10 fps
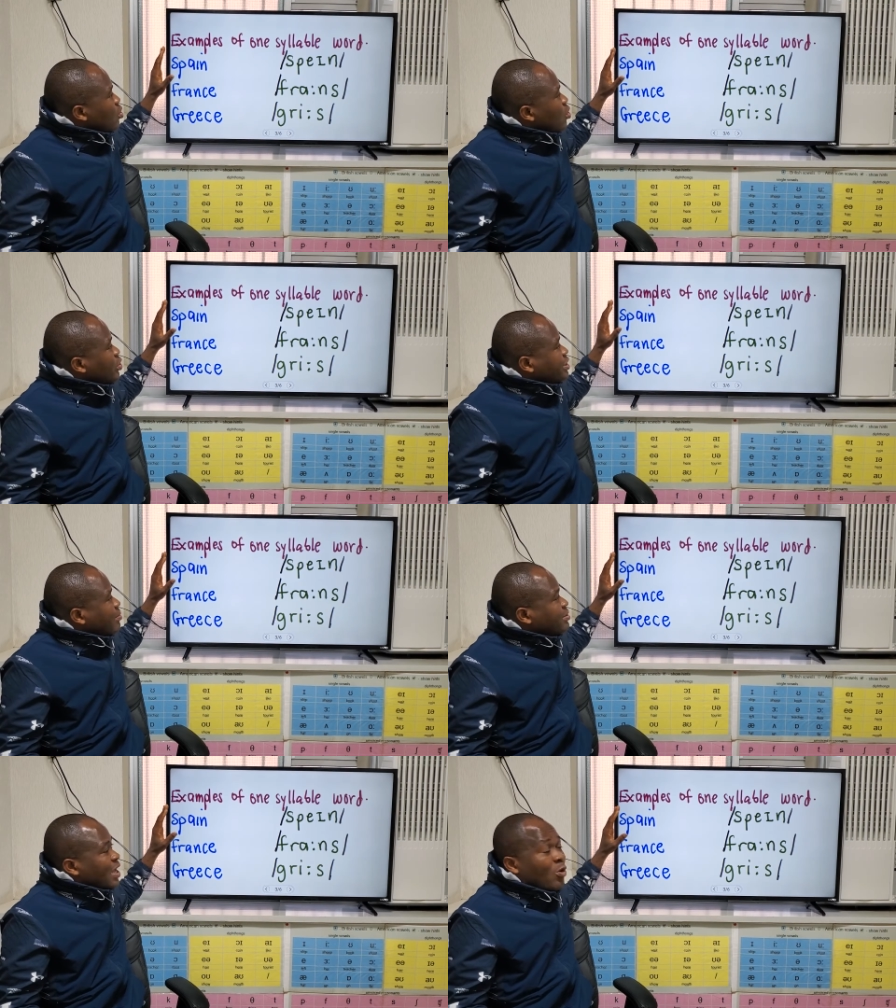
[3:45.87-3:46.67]
Or
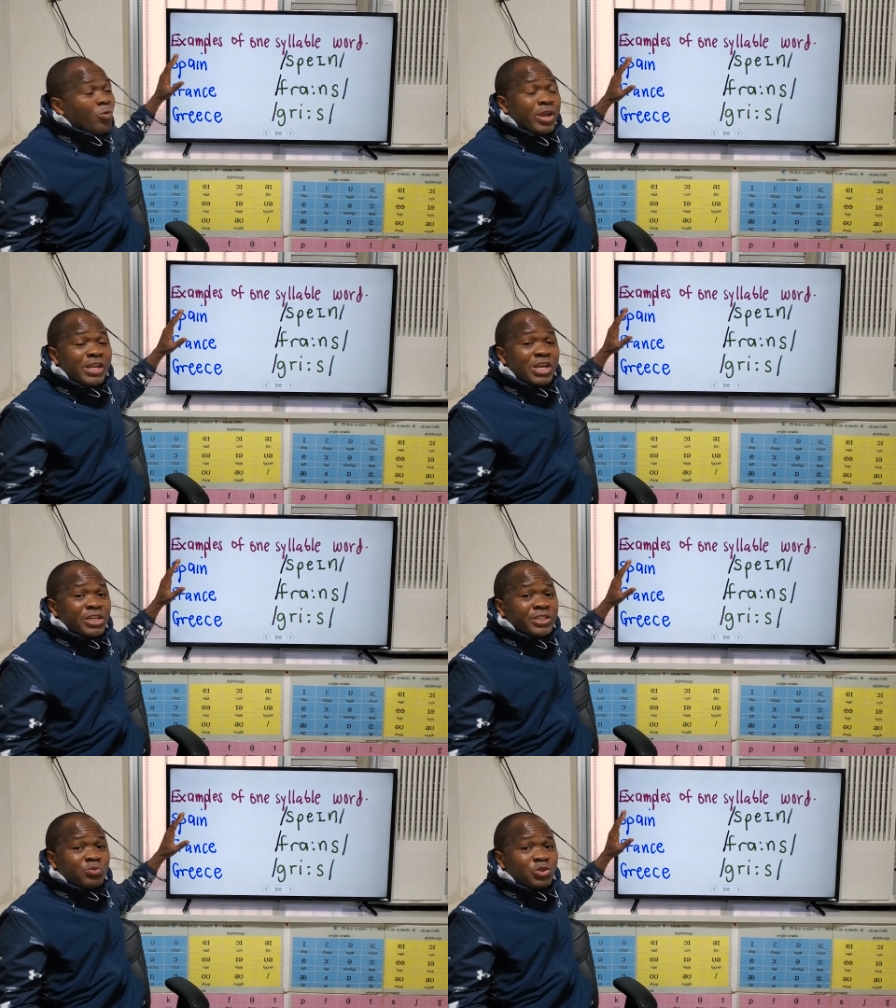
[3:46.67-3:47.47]
sometimes in
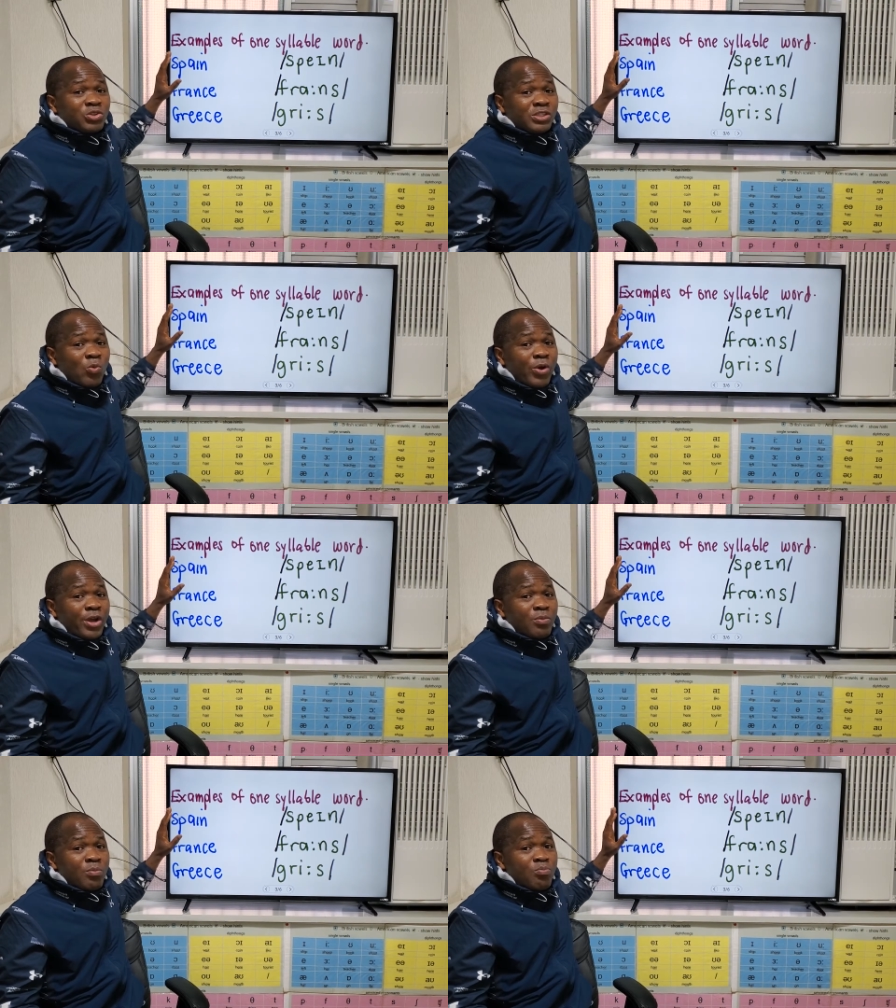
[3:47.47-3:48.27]
English we use the
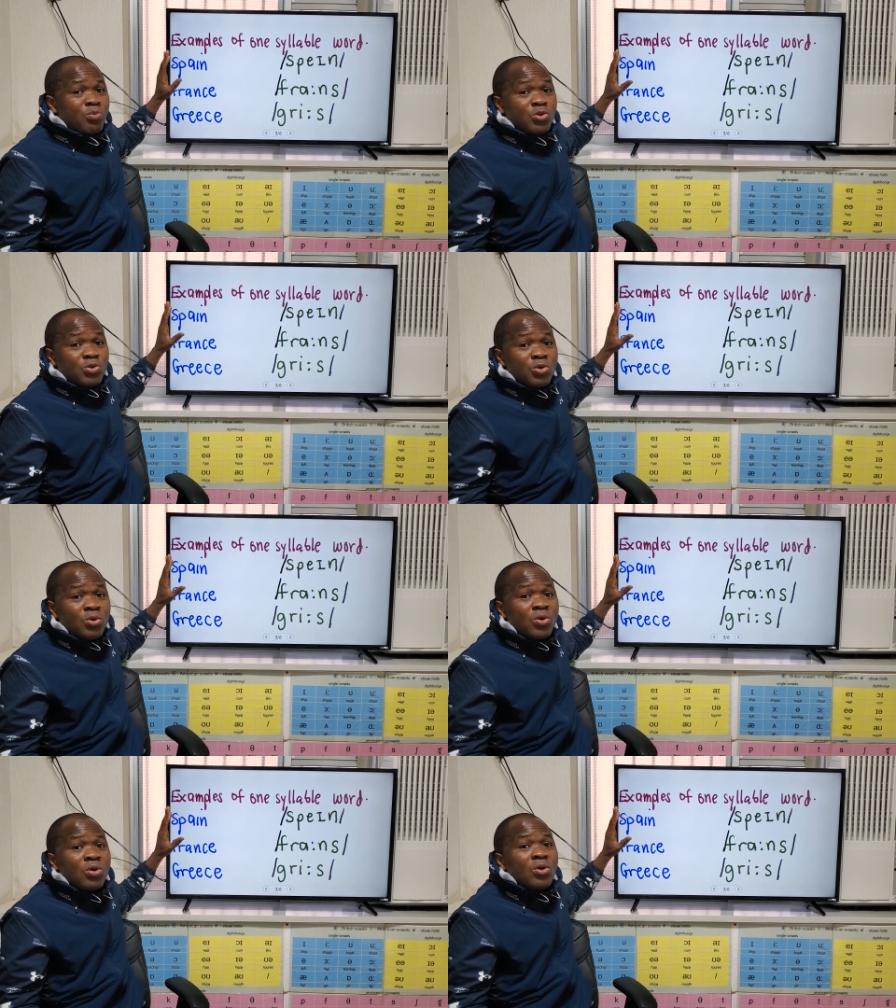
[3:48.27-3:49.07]
word
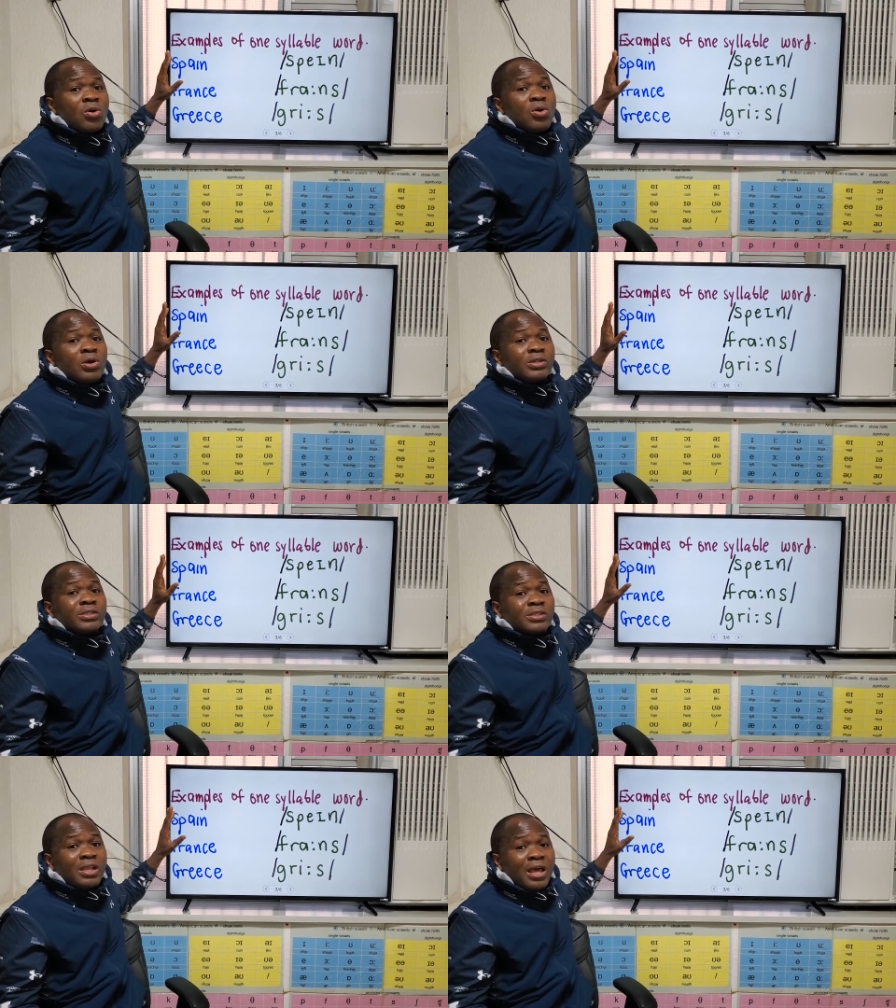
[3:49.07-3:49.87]

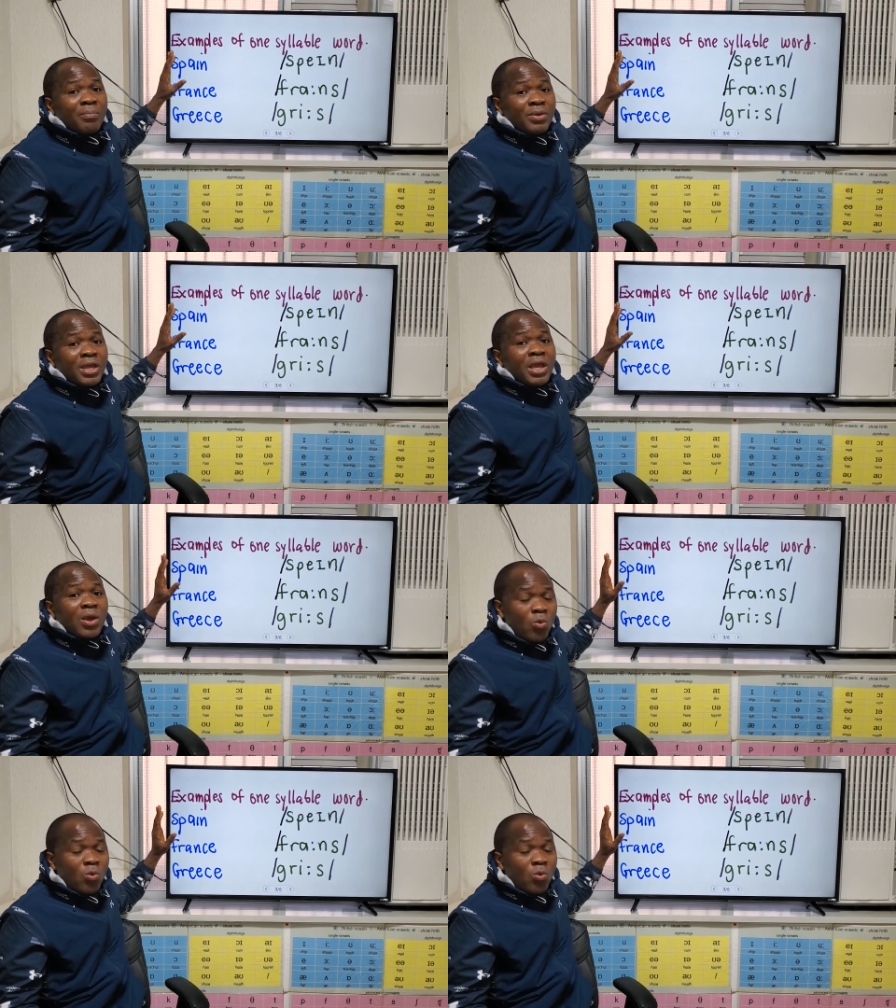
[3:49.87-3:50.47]
monosyllabic